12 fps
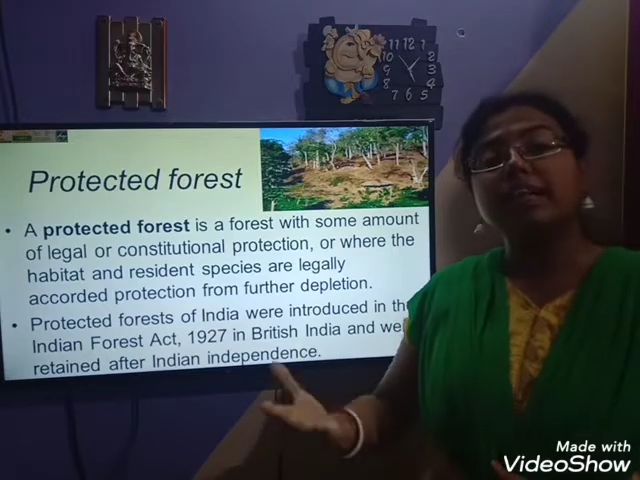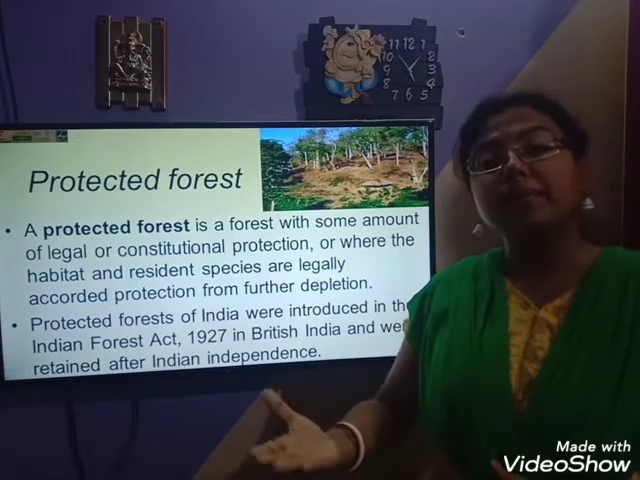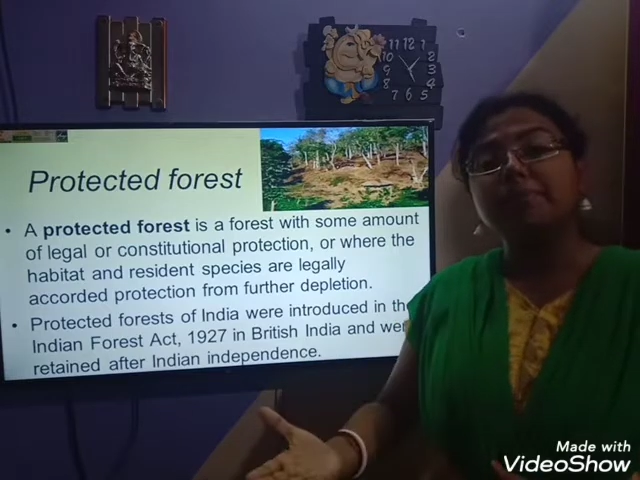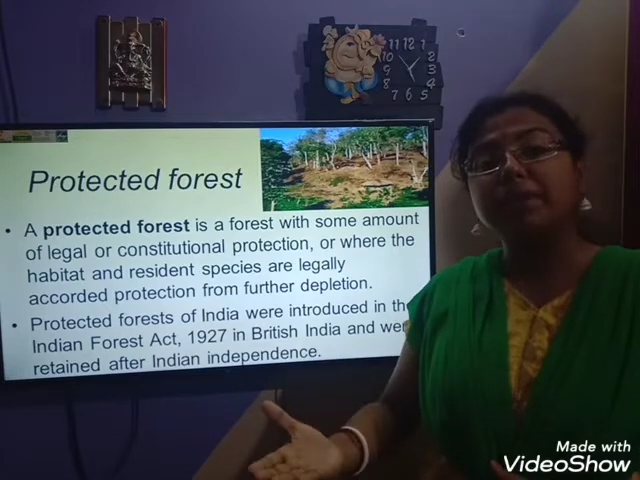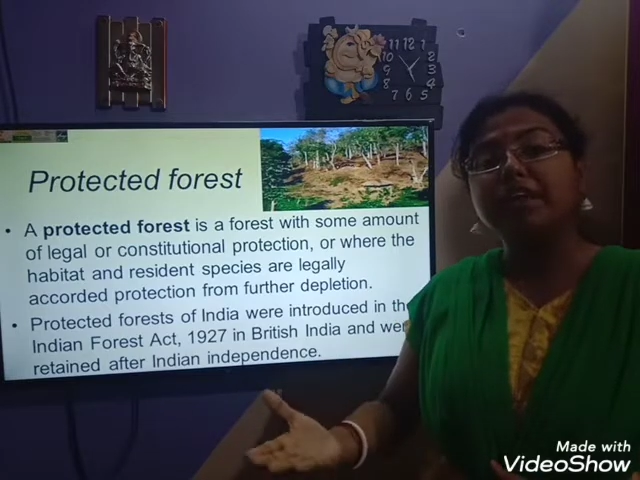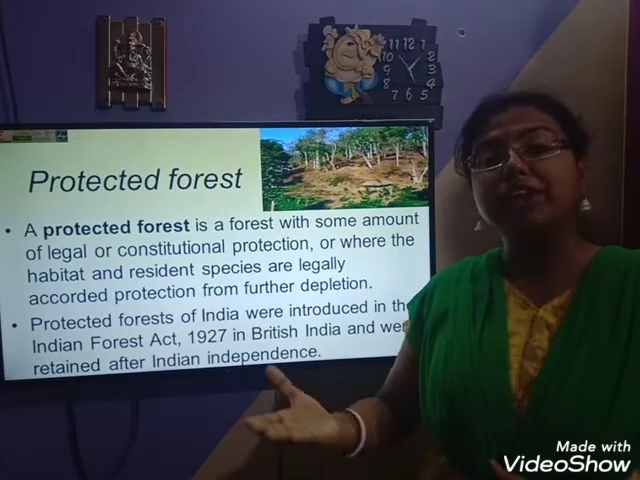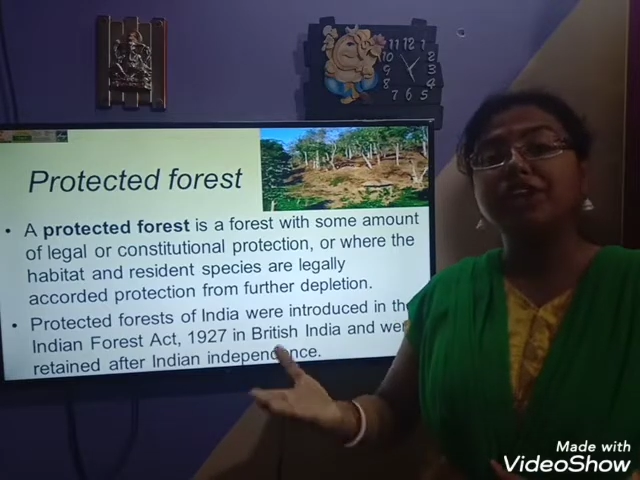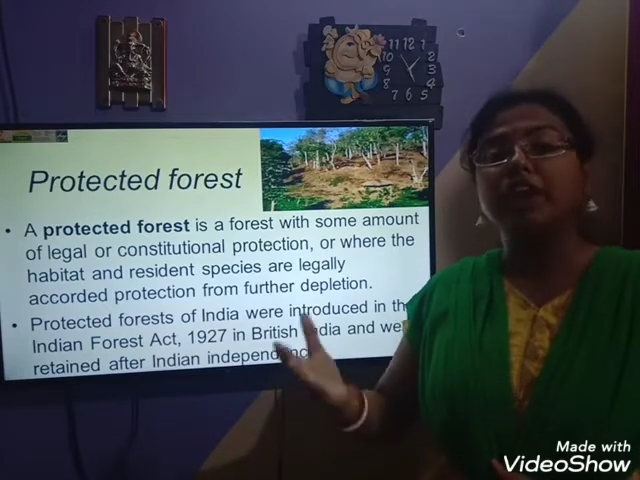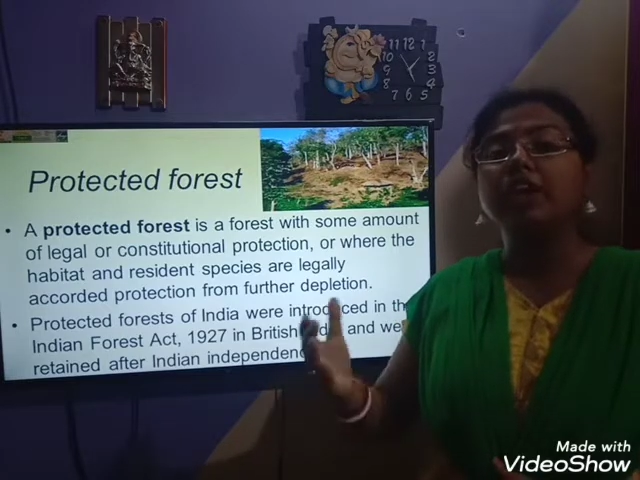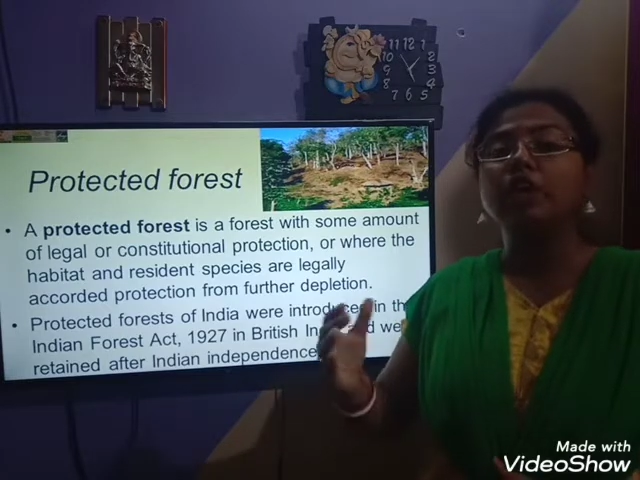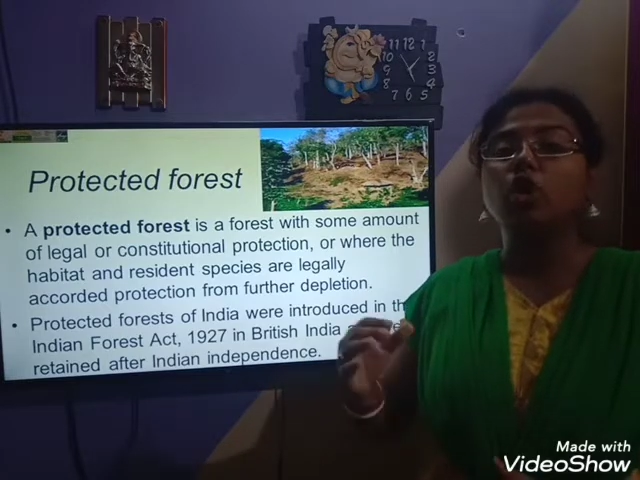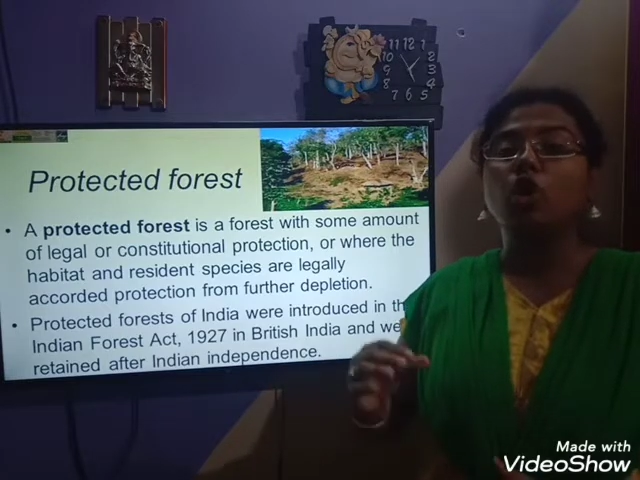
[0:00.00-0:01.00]

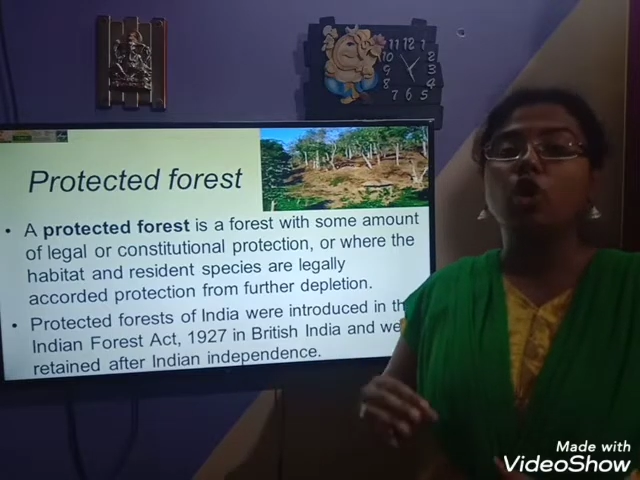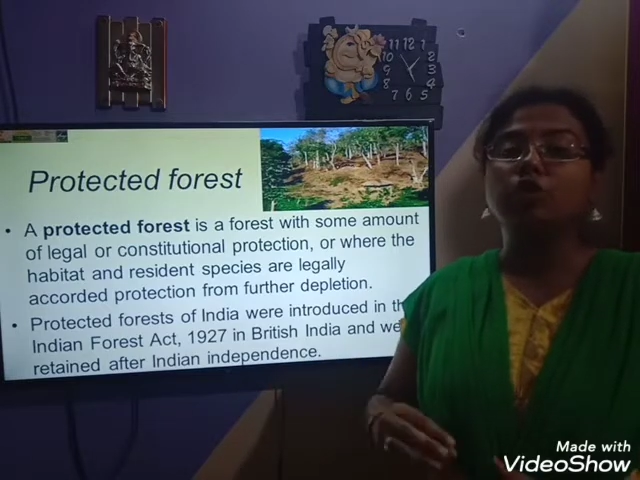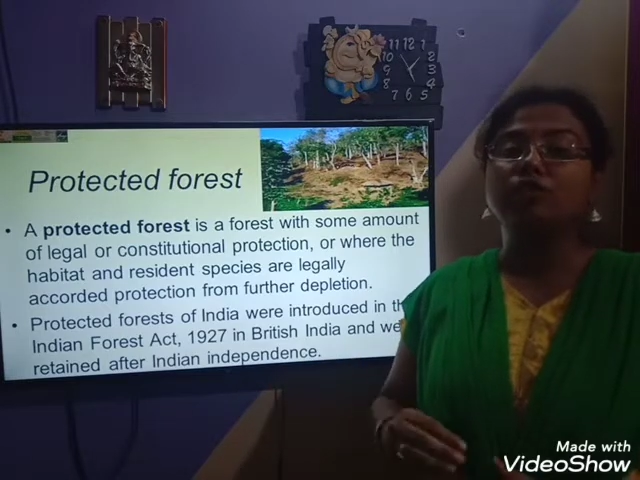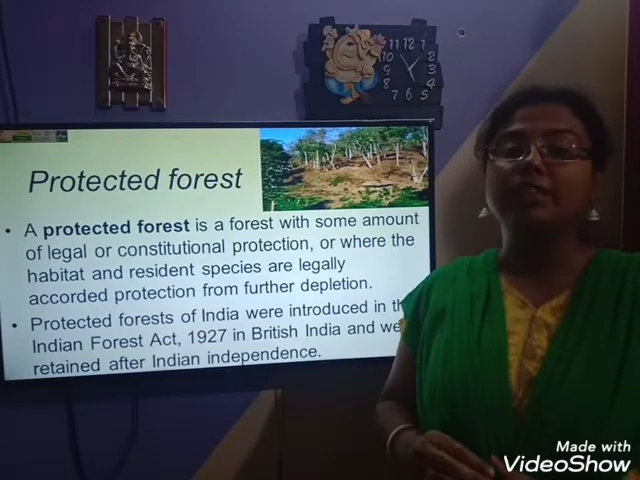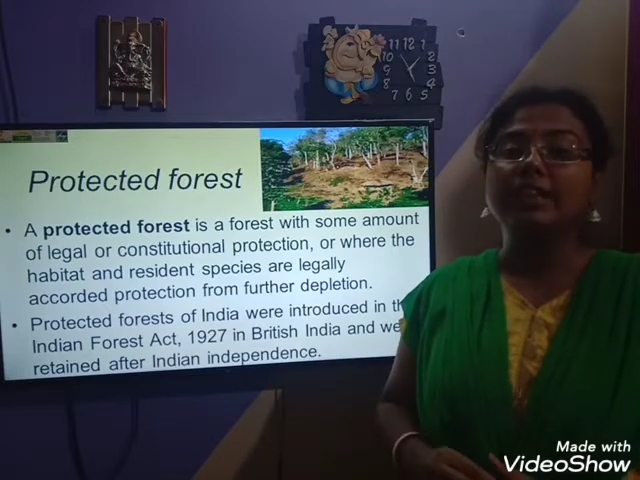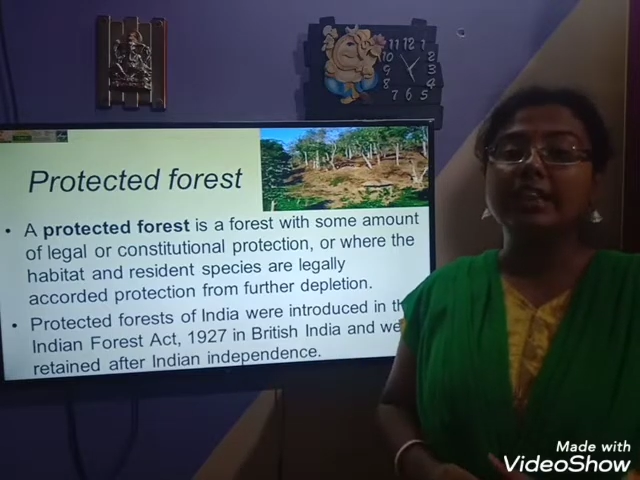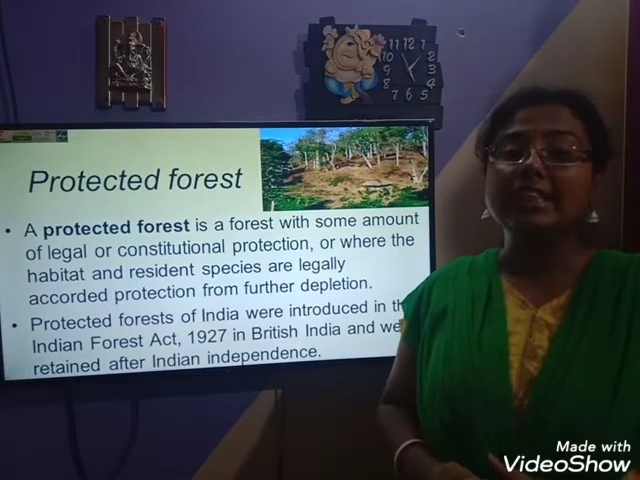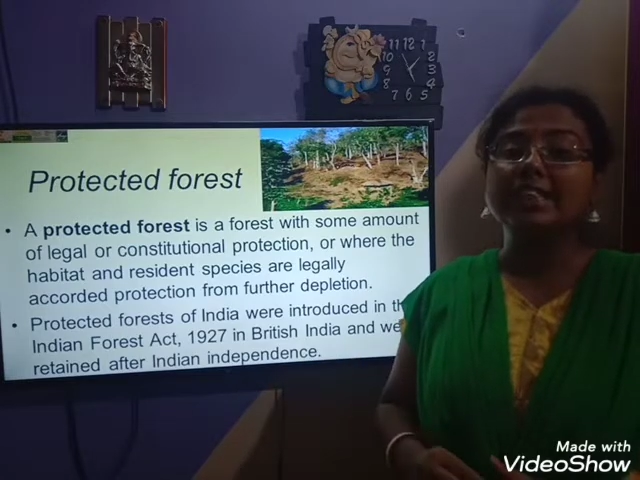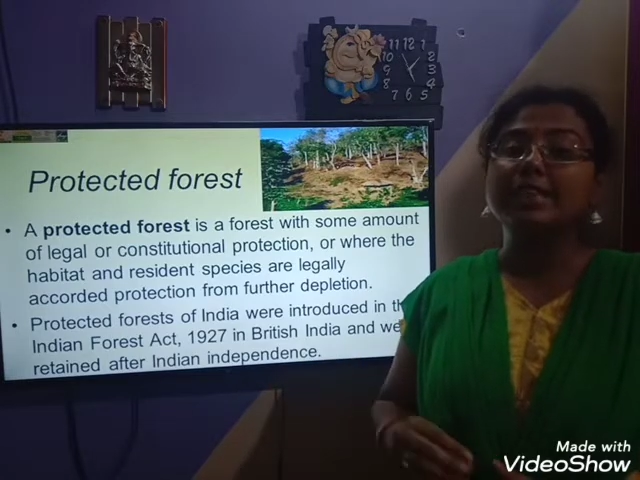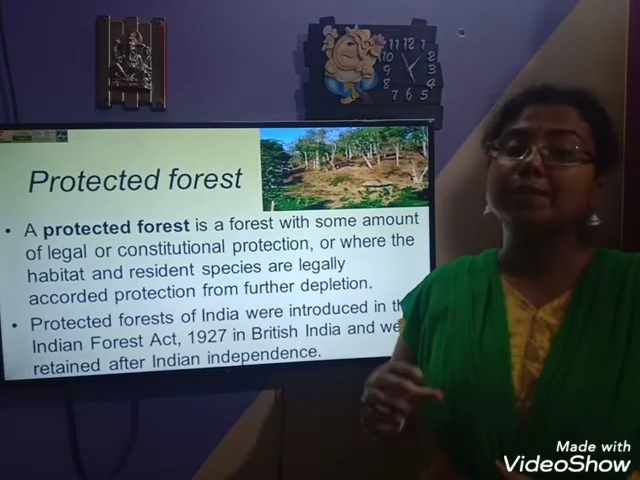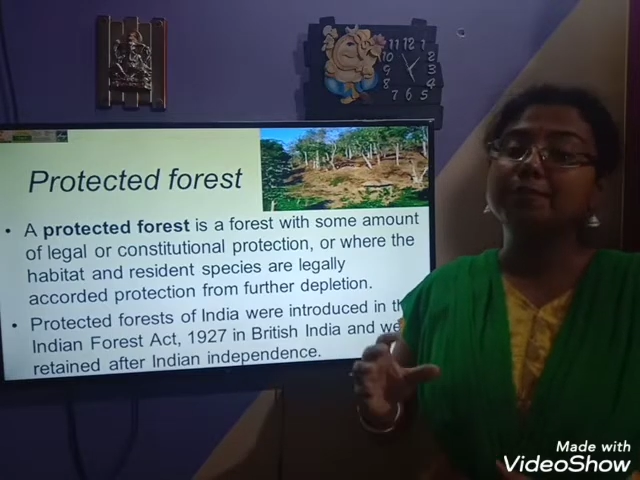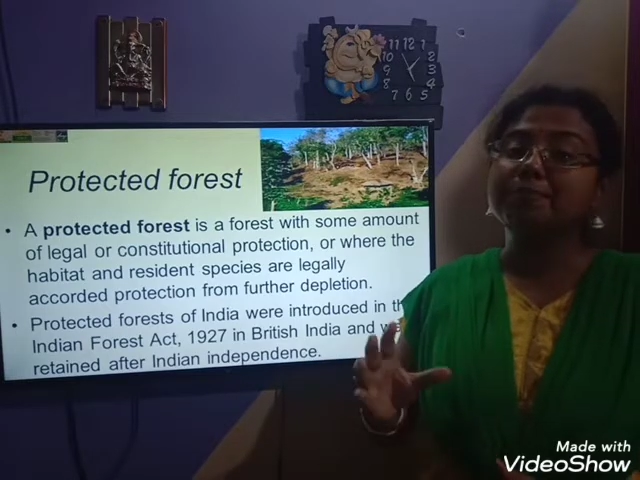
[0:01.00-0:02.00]
depletion of
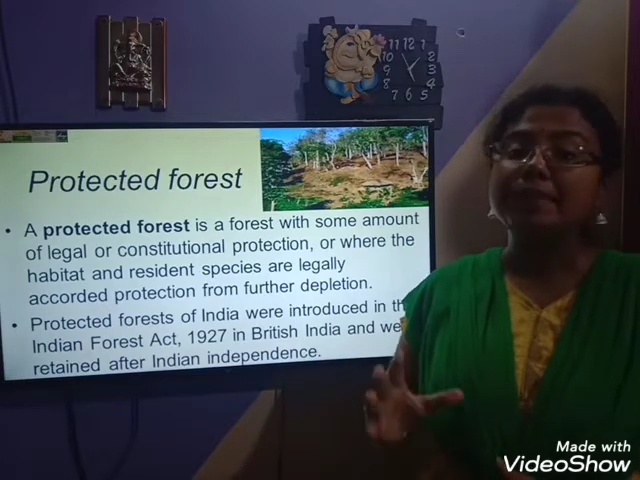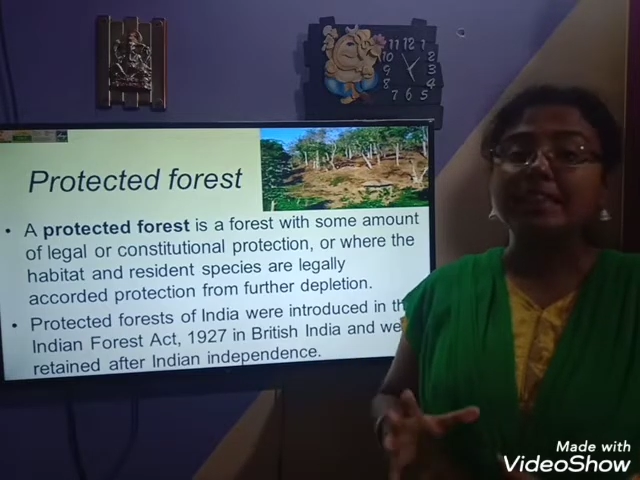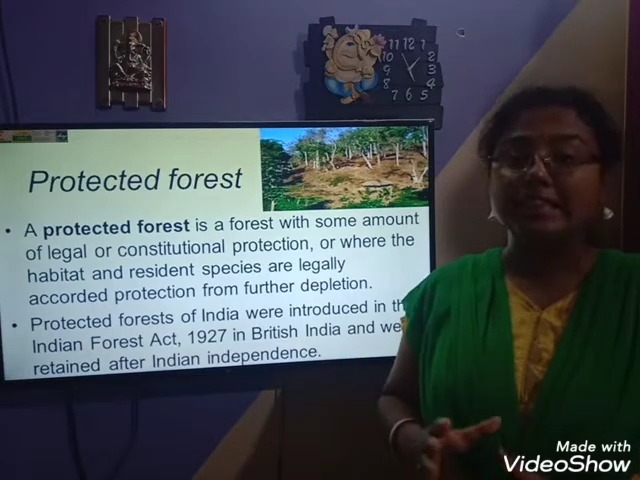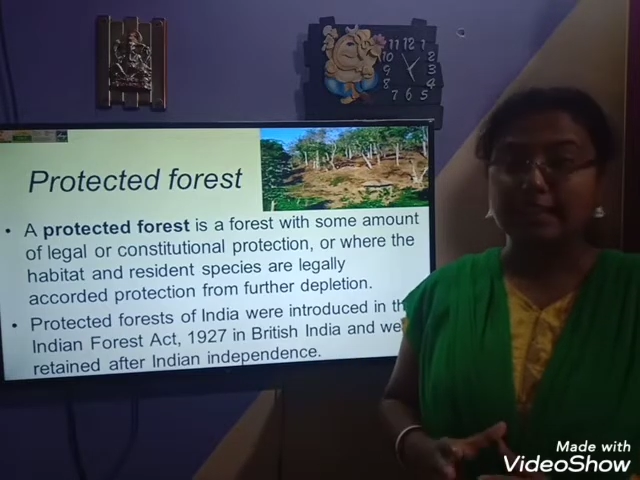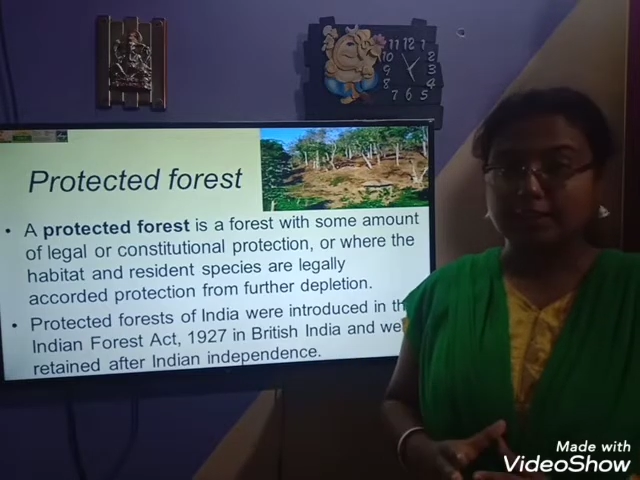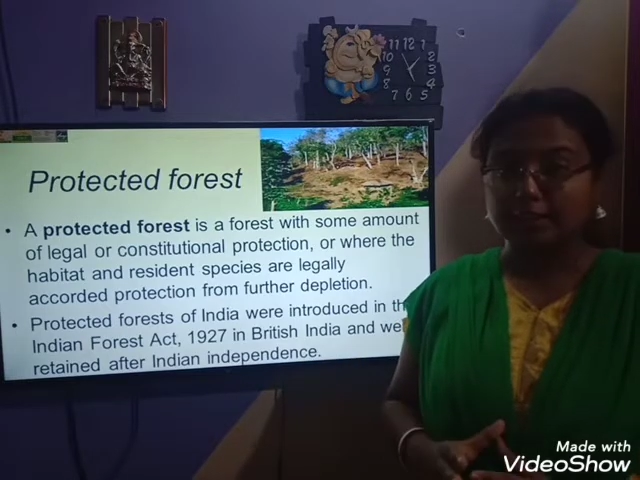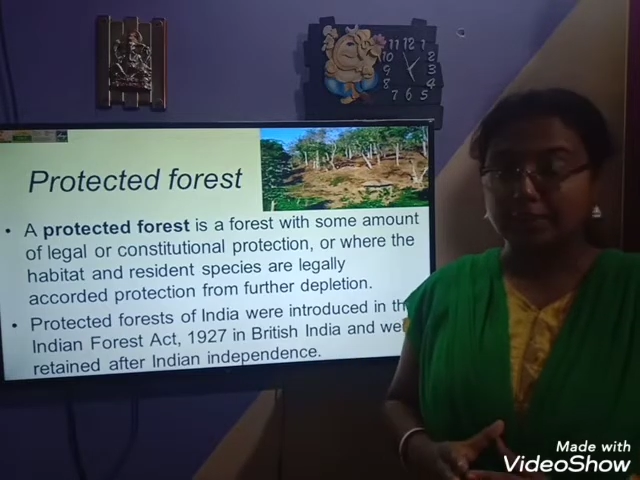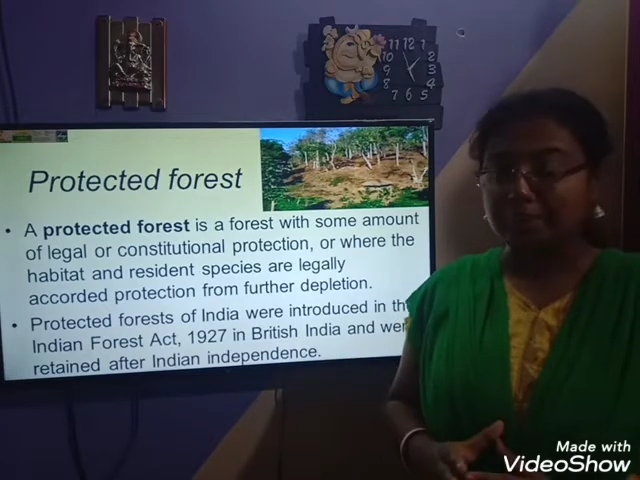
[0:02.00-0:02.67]
these species.